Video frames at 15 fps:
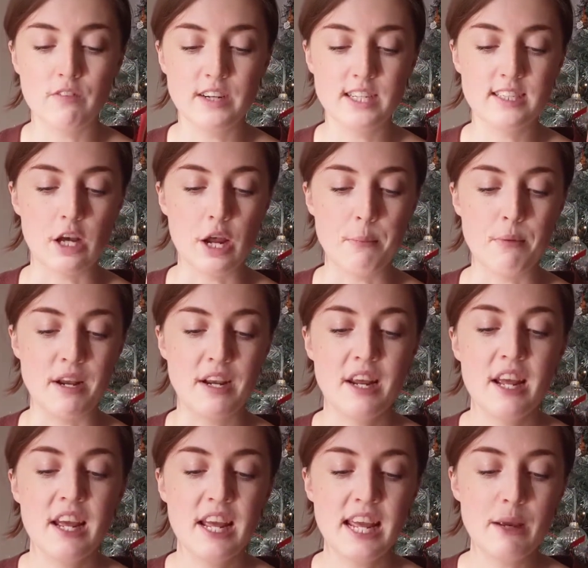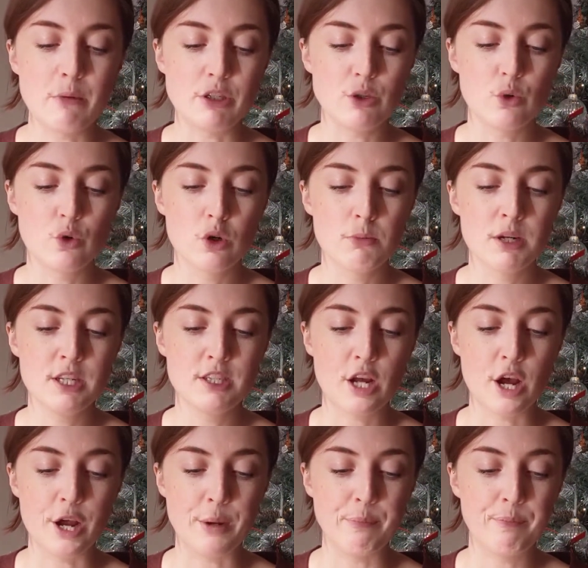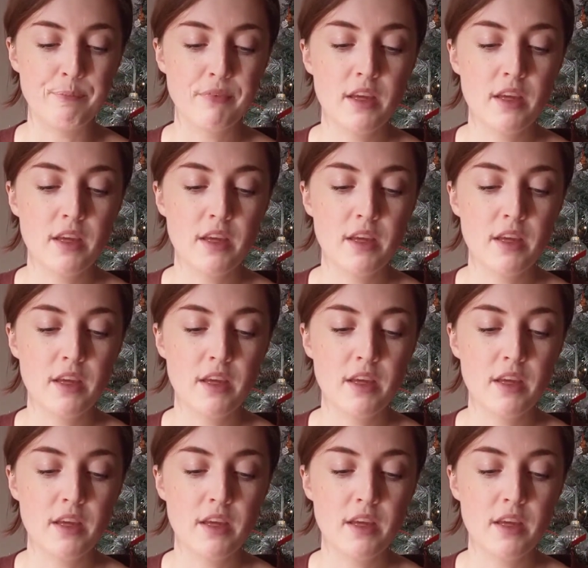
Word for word: of excitement. He was almost home.